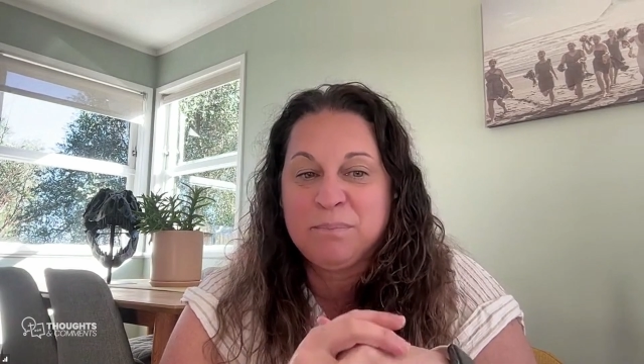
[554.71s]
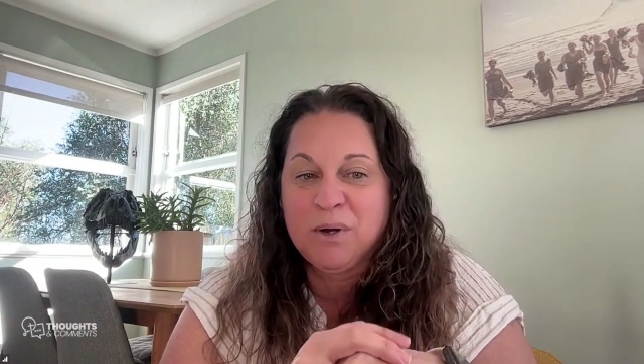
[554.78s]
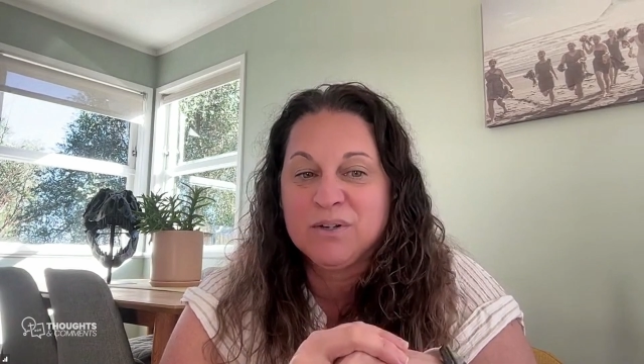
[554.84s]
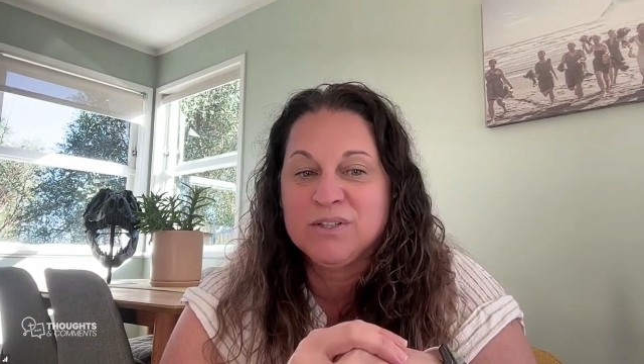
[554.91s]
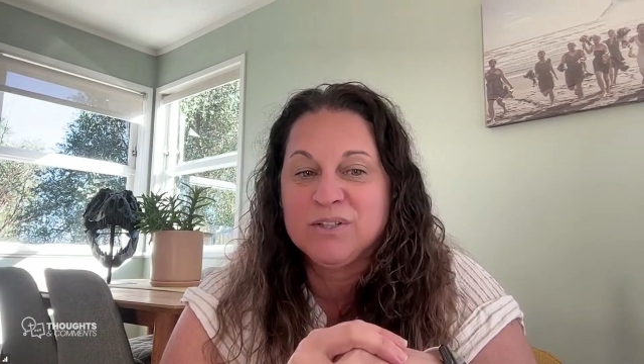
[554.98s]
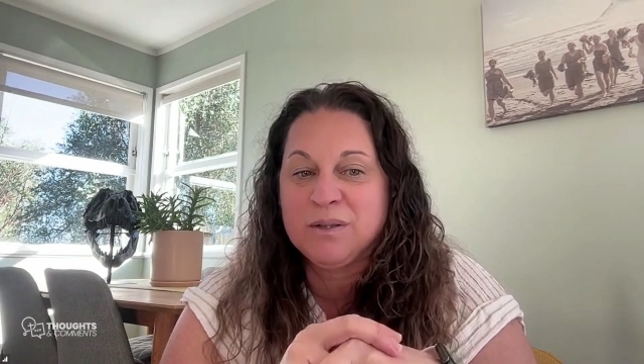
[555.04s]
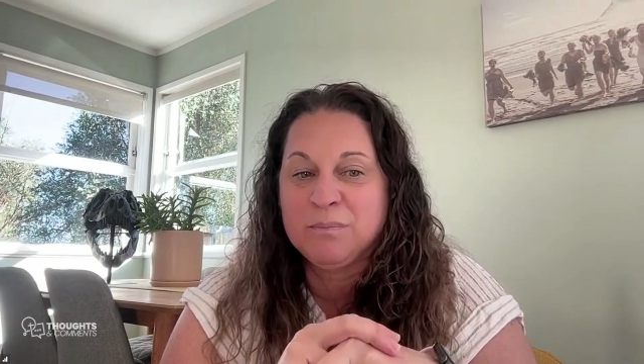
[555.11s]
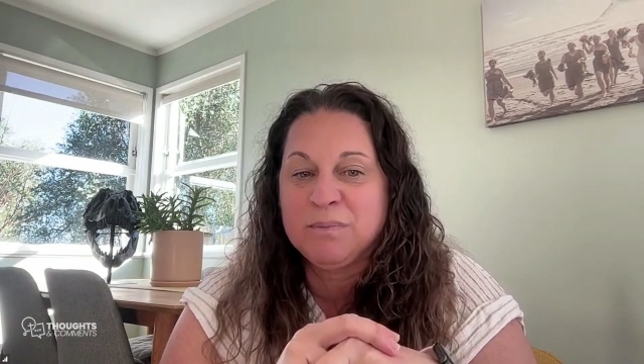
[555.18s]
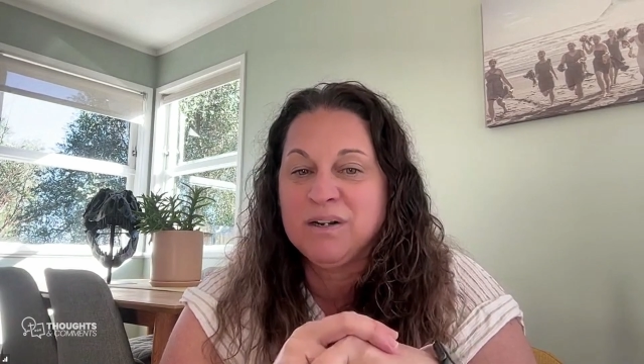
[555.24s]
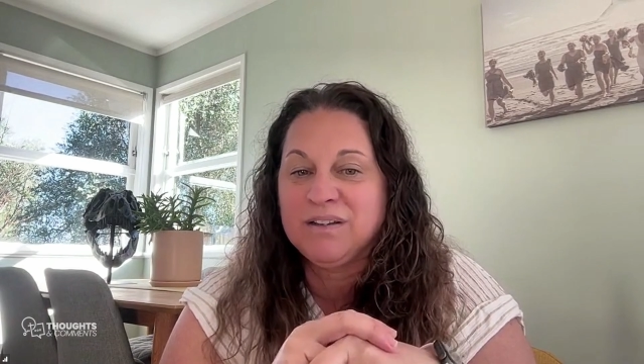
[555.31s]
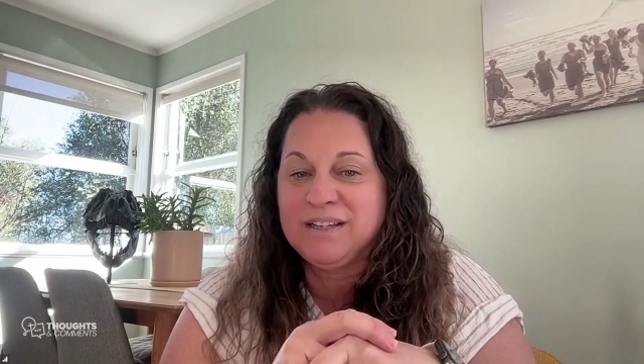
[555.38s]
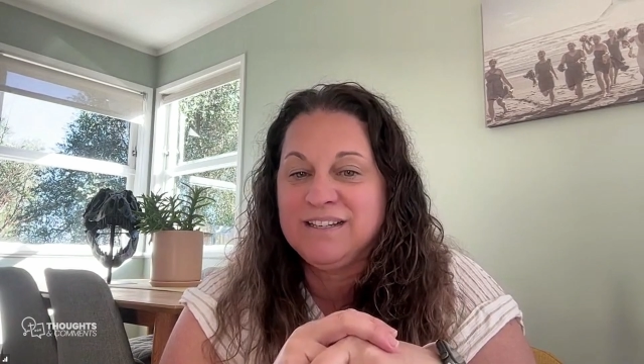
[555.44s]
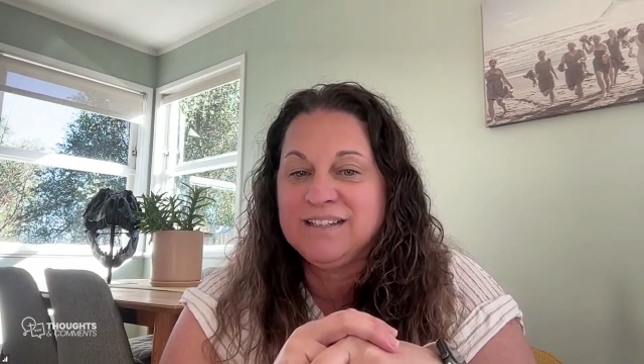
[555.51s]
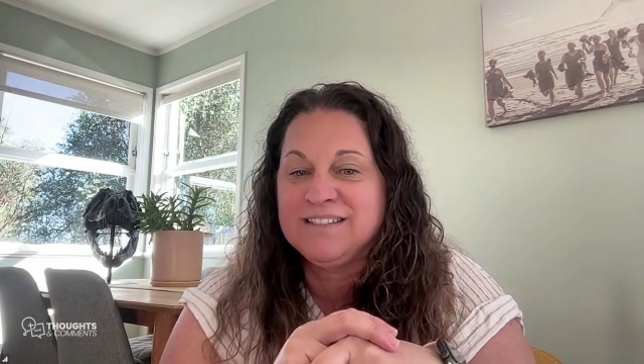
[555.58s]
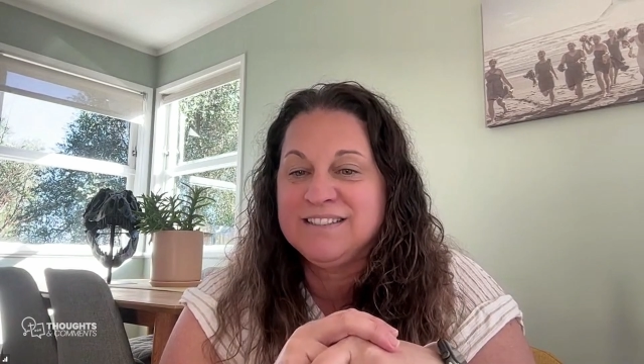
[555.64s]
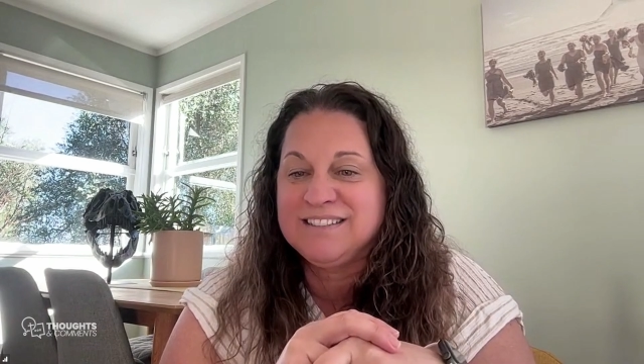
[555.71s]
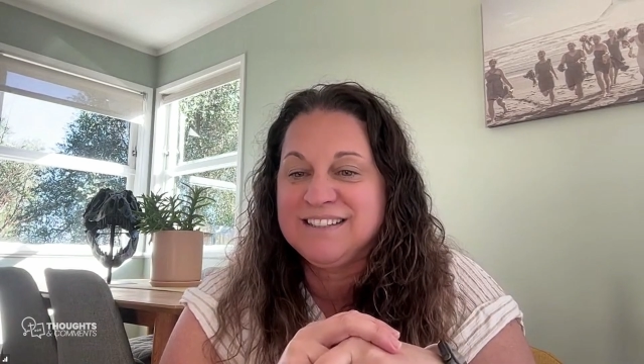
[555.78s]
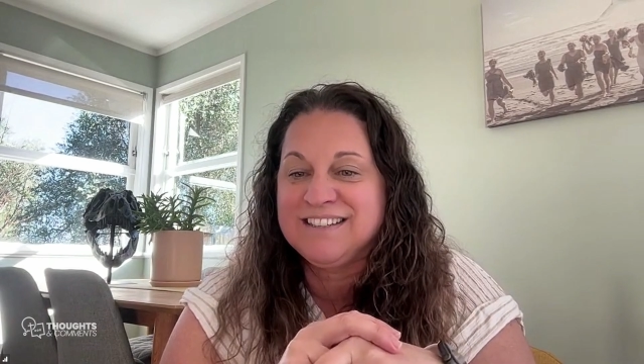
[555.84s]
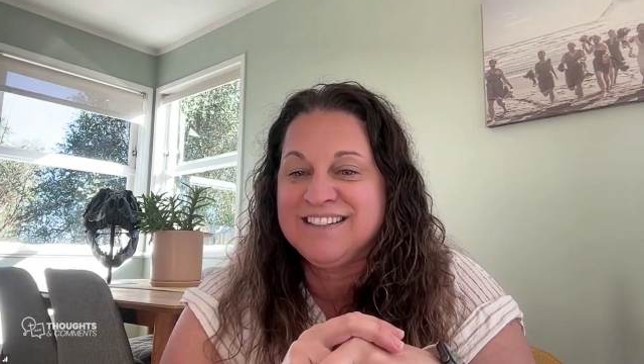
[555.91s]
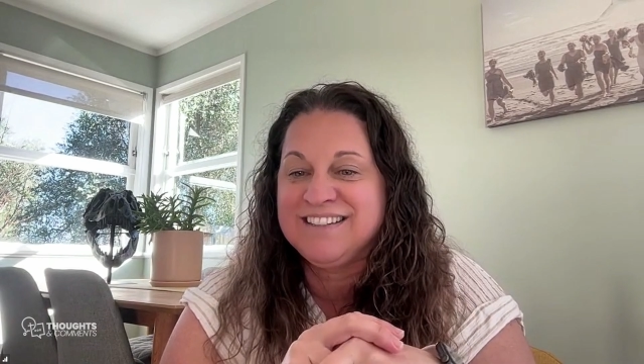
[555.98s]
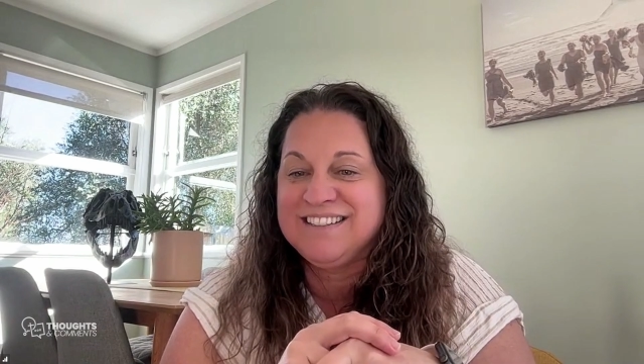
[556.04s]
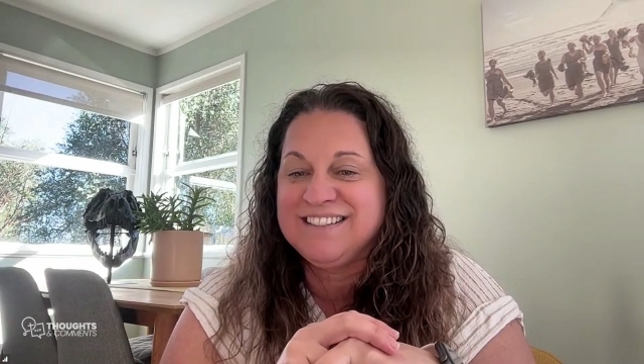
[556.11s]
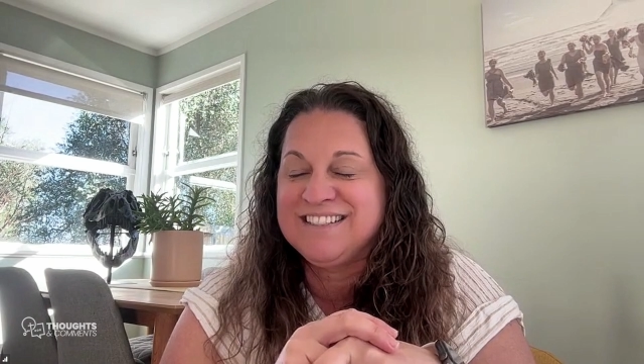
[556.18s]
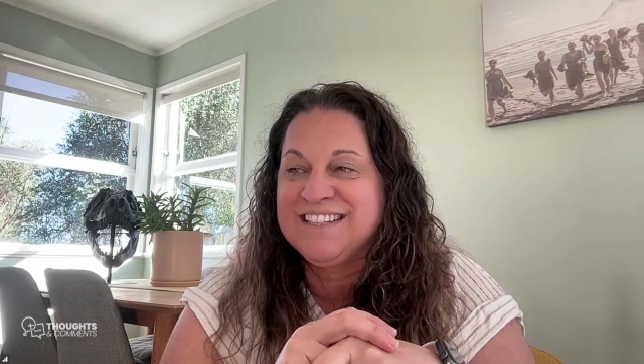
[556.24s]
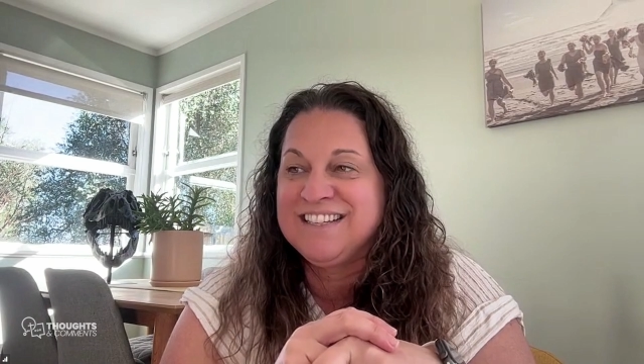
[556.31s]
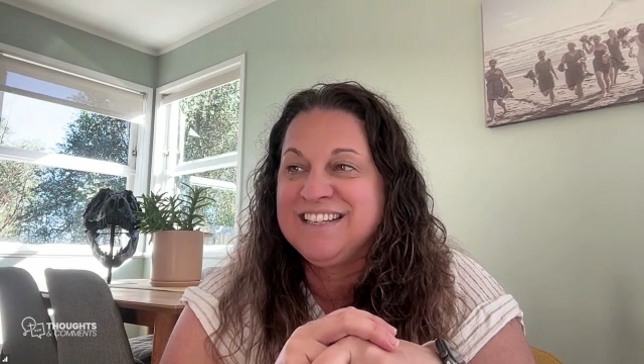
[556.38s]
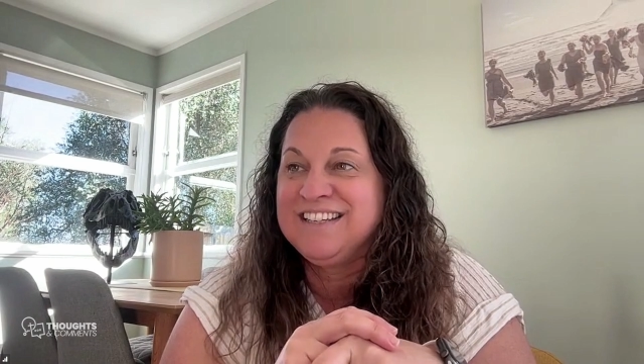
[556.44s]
parts of the Middle East, and